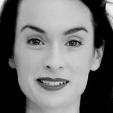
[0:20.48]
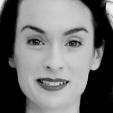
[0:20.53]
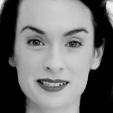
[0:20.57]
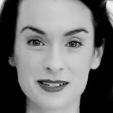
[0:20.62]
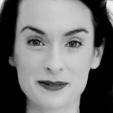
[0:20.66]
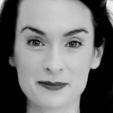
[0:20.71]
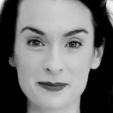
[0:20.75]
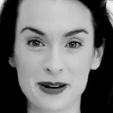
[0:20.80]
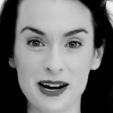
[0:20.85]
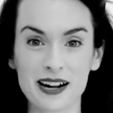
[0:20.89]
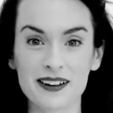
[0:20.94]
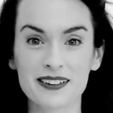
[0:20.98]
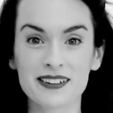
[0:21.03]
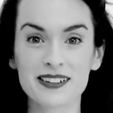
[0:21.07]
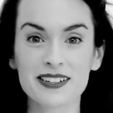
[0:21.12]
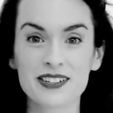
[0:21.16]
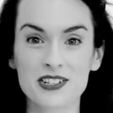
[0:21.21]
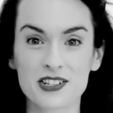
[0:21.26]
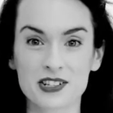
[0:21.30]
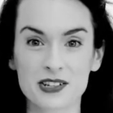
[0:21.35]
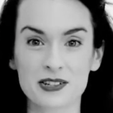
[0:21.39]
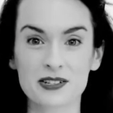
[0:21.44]
Tamara
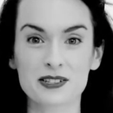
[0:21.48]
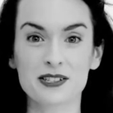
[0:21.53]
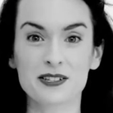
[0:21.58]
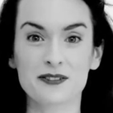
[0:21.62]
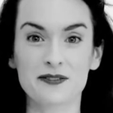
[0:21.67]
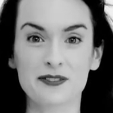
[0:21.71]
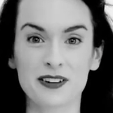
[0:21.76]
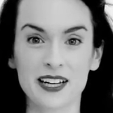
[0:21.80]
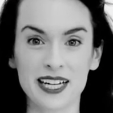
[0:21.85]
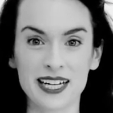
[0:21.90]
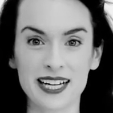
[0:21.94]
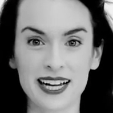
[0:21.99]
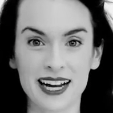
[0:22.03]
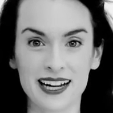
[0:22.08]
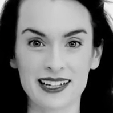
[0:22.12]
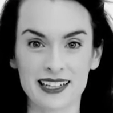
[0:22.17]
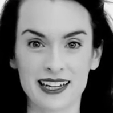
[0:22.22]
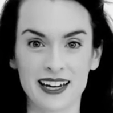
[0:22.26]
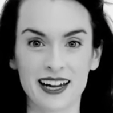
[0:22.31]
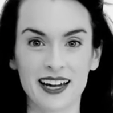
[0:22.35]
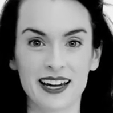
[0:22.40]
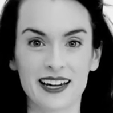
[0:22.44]
Josephine
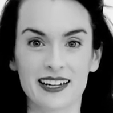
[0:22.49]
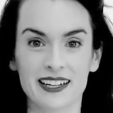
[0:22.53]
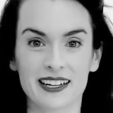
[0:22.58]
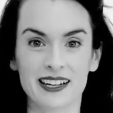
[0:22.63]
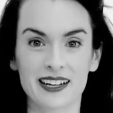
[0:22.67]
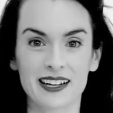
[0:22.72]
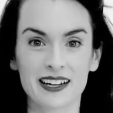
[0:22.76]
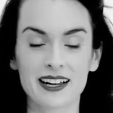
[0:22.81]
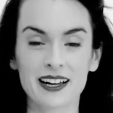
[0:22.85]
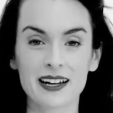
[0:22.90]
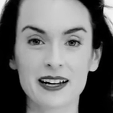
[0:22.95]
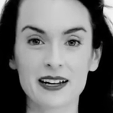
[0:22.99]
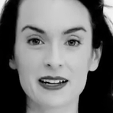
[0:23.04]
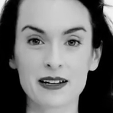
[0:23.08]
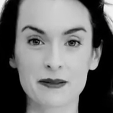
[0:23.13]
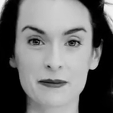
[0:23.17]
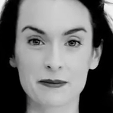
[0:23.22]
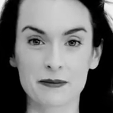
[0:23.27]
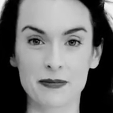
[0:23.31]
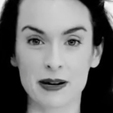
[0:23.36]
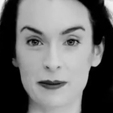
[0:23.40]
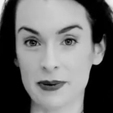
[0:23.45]
Callahan.
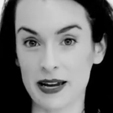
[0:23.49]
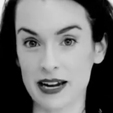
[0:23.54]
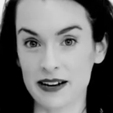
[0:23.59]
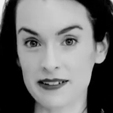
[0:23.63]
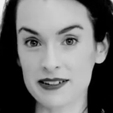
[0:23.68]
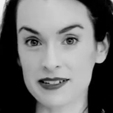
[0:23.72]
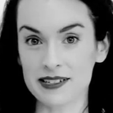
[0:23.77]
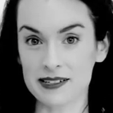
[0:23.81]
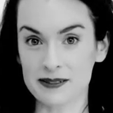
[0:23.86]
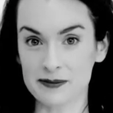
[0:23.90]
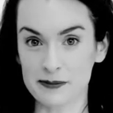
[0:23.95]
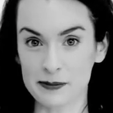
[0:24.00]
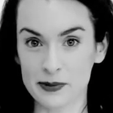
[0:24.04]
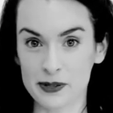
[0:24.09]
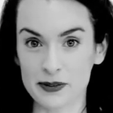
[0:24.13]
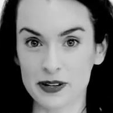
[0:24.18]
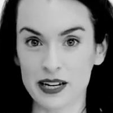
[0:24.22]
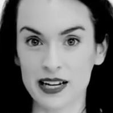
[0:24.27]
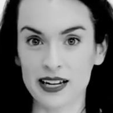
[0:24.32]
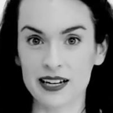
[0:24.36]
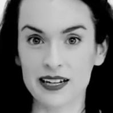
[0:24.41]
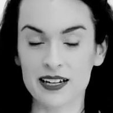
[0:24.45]
My parents are
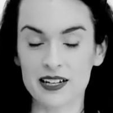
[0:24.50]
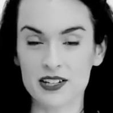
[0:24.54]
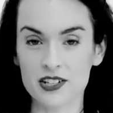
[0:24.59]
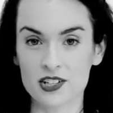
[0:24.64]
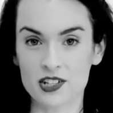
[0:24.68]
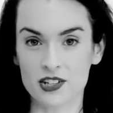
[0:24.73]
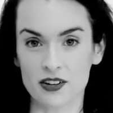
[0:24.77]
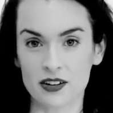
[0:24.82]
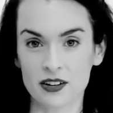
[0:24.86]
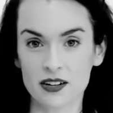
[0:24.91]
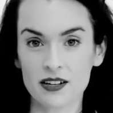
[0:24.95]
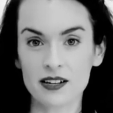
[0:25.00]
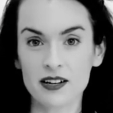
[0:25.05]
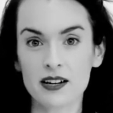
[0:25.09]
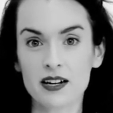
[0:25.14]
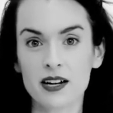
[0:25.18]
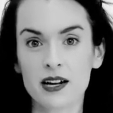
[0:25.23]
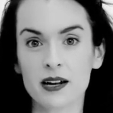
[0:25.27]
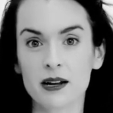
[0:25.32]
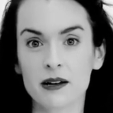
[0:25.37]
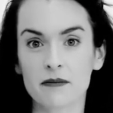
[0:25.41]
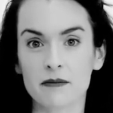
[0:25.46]
Maureen and John.
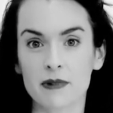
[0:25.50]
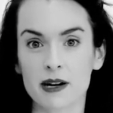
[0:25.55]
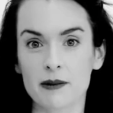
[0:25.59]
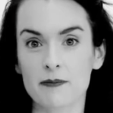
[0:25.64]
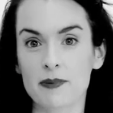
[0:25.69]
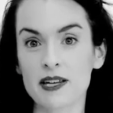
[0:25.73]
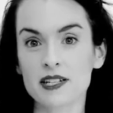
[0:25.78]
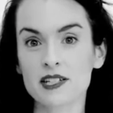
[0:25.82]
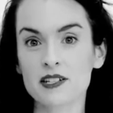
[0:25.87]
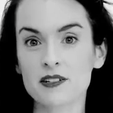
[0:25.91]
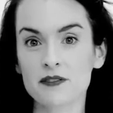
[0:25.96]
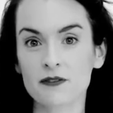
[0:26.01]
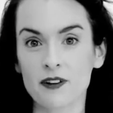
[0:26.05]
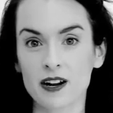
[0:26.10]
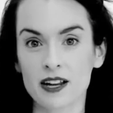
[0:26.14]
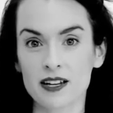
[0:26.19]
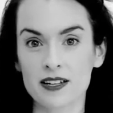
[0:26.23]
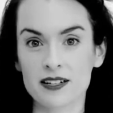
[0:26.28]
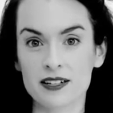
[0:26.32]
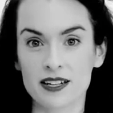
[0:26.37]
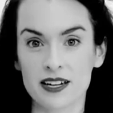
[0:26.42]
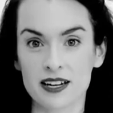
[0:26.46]
My best
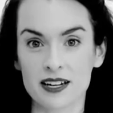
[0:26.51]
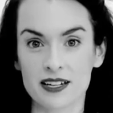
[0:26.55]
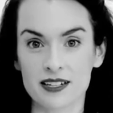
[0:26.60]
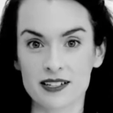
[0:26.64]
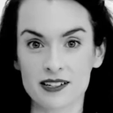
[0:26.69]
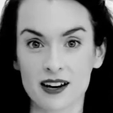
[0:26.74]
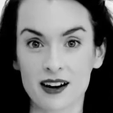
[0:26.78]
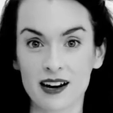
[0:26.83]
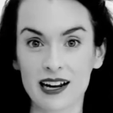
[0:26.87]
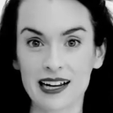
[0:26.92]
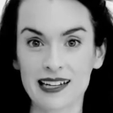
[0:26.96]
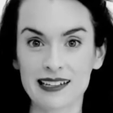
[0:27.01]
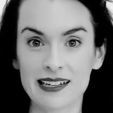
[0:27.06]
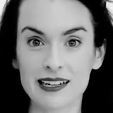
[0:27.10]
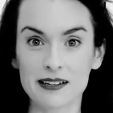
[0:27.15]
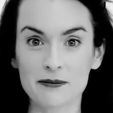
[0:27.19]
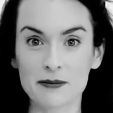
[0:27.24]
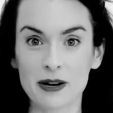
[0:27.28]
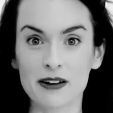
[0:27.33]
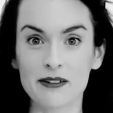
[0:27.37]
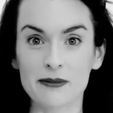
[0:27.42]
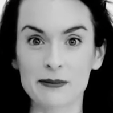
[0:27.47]
friend is
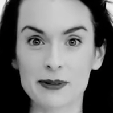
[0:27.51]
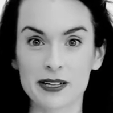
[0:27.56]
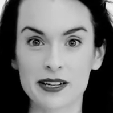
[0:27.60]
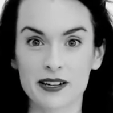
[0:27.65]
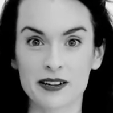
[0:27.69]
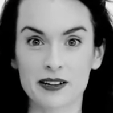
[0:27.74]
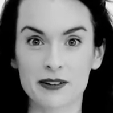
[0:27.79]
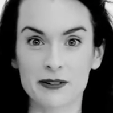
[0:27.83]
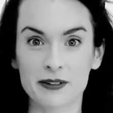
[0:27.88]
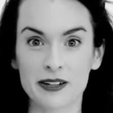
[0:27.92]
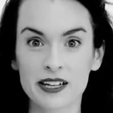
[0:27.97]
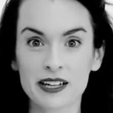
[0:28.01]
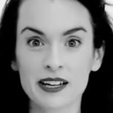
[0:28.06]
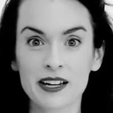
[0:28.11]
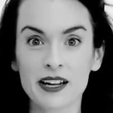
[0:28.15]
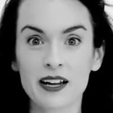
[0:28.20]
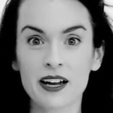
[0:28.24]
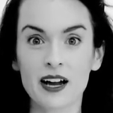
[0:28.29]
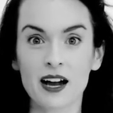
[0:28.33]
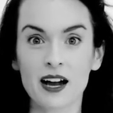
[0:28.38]
Eileen Mary McEwen.